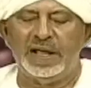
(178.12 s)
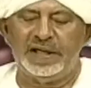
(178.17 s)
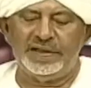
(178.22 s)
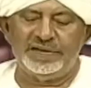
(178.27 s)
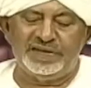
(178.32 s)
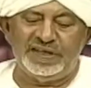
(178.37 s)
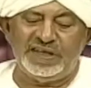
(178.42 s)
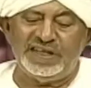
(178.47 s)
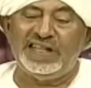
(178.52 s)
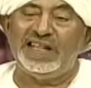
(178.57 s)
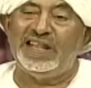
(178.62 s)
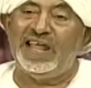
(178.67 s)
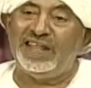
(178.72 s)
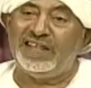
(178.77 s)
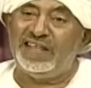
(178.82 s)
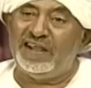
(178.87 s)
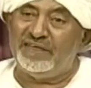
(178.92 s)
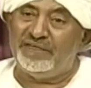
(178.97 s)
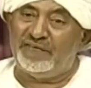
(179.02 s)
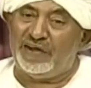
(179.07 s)
These
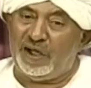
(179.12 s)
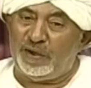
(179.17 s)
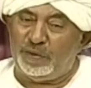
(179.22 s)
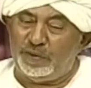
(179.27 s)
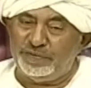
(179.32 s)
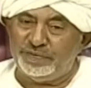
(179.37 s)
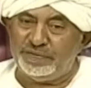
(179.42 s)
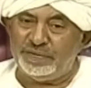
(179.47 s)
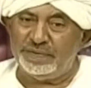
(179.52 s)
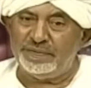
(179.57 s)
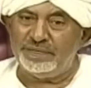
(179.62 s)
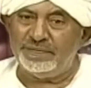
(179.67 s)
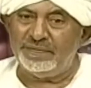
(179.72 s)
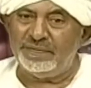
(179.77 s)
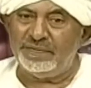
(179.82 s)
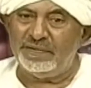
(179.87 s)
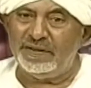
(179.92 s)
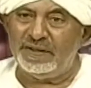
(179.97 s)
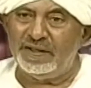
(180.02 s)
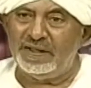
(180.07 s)
letter vowels
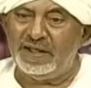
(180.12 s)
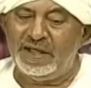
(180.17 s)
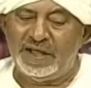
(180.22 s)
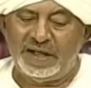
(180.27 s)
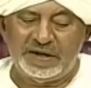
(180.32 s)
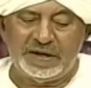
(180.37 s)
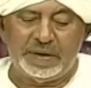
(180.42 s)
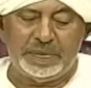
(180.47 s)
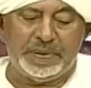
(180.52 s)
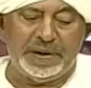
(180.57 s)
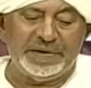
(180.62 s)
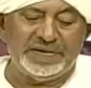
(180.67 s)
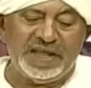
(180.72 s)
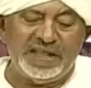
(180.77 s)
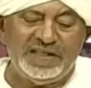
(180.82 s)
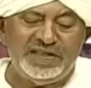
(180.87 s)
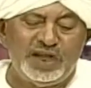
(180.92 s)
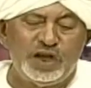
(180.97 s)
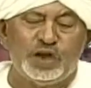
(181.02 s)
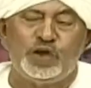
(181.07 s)

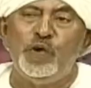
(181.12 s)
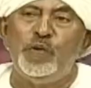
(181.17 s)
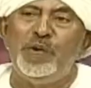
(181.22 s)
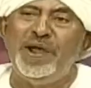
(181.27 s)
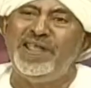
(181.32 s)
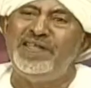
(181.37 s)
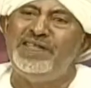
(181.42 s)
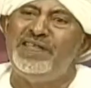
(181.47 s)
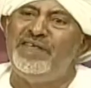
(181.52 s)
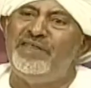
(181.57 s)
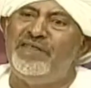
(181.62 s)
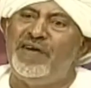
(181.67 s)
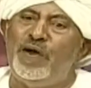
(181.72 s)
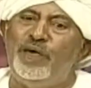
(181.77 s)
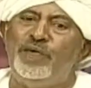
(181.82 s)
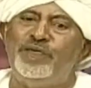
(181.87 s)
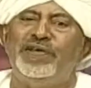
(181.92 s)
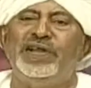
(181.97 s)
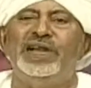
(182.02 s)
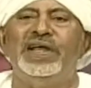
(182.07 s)
represent the 20
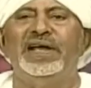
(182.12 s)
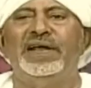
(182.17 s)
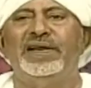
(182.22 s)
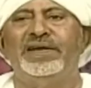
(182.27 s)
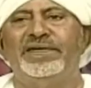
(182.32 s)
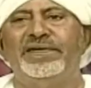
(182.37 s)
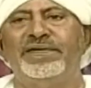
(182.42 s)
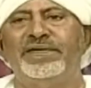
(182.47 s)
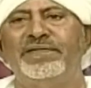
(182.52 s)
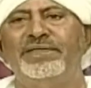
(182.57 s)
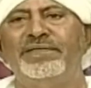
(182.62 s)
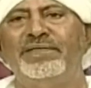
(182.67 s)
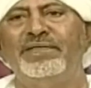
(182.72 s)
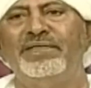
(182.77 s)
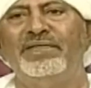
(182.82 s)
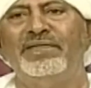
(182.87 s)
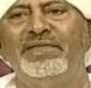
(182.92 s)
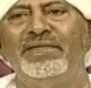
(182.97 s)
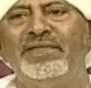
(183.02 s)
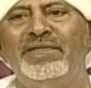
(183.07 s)
vowels in English.
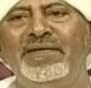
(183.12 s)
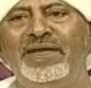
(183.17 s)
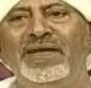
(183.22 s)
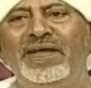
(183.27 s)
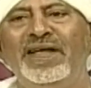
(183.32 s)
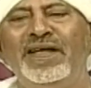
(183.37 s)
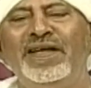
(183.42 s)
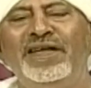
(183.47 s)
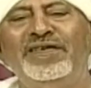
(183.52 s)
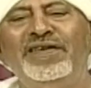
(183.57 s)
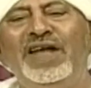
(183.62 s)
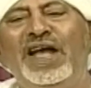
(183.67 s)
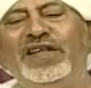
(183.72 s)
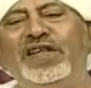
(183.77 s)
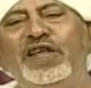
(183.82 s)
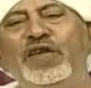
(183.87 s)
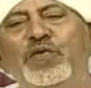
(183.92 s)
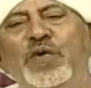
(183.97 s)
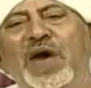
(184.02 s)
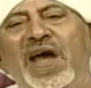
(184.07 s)

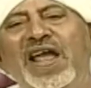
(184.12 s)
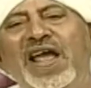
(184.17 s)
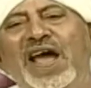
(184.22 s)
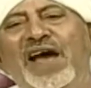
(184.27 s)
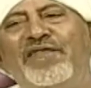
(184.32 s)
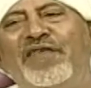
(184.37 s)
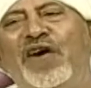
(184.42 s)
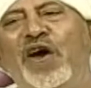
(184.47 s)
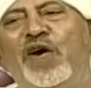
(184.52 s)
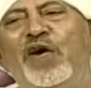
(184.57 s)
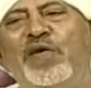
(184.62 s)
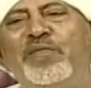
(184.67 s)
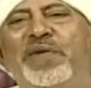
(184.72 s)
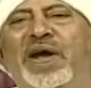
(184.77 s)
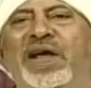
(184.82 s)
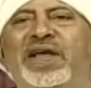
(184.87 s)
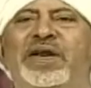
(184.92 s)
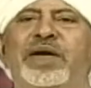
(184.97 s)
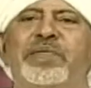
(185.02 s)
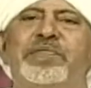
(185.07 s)
That is why vowel
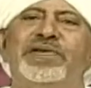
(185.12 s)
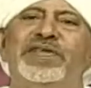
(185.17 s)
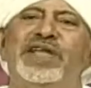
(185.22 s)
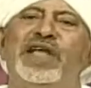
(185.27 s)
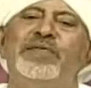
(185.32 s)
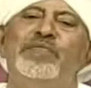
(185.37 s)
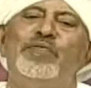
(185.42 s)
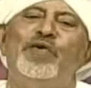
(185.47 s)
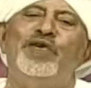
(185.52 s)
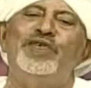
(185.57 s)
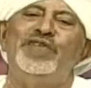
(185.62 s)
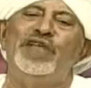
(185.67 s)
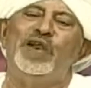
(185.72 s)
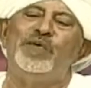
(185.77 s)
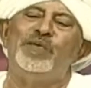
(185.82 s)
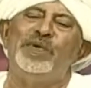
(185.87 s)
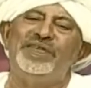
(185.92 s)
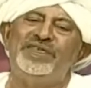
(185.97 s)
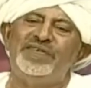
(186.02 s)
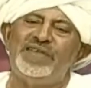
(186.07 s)
might represent more
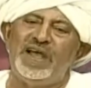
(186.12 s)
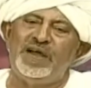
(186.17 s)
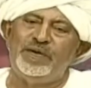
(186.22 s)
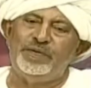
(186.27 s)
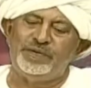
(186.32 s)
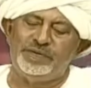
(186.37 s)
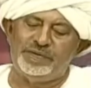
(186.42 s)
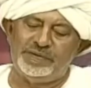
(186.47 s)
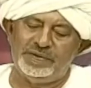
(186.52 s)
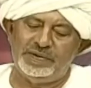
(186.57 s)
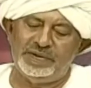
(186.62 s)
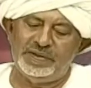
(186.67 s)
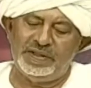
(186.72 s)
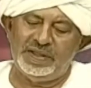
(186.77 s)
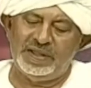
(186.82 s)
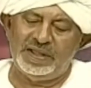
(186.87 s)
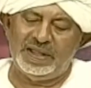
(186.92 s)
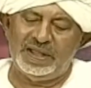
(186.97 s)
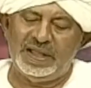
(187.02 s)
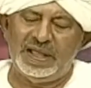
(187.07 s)
than one sound.
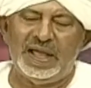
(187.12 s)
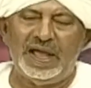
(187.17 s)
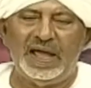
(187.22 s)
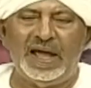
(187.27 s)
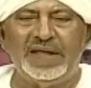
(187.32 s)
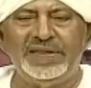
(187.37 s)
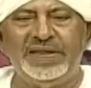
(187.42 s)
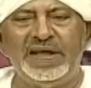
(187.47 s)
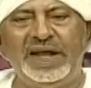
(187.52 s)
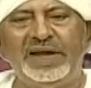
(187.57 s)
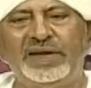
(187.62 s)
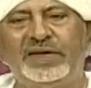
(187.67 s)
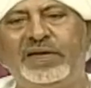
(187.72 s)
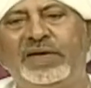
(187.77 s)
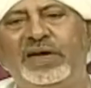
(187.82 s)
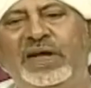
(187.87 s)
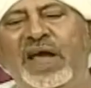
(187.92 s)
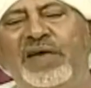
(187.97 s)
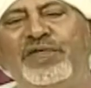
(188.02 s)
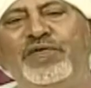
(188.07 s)
And I
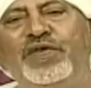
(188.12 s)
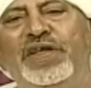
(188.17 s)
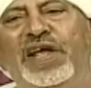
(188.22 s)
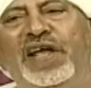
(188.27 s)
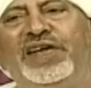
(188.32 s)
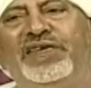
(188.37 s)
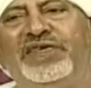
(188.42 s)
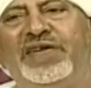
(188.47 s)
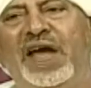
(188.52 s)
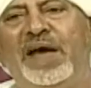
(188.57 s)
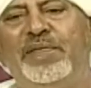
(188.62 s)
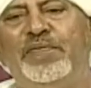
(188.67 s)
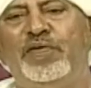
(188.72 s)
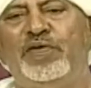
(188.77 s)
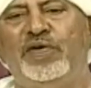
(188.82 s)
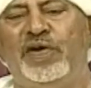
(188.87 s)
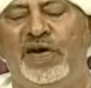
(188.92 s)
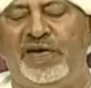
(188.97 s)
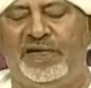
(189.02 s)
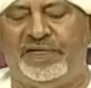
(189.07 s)
gave you the
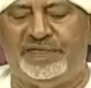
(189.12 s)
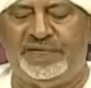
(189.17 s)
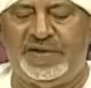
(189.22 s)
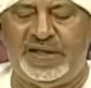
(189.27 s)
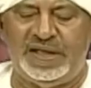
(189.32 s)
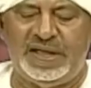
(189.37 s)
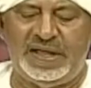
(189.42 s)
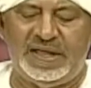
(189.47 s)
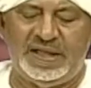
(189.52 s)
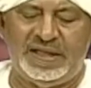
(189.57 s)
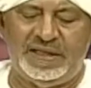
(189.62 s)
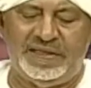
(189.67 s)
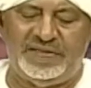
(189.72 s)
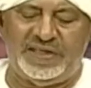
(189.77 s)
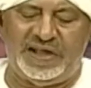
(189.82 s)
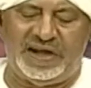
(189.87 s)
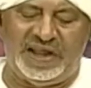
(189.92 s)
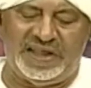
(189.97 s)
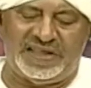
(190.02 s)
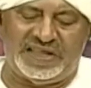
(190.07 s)
example of
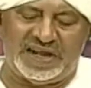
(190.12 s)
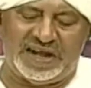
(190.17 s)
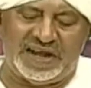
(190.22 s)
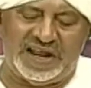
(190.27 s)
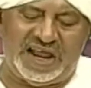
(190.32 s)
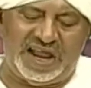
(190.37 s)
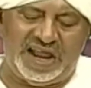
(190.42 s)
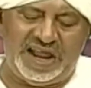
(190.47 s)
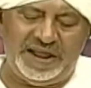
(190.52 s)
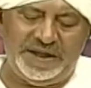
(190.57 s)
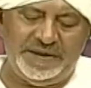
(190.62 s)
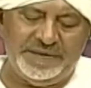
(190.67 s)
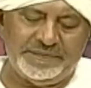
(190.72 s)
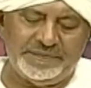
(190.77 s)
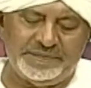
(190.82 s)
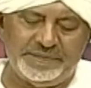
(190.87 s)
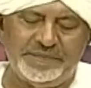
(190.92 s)
the letter A.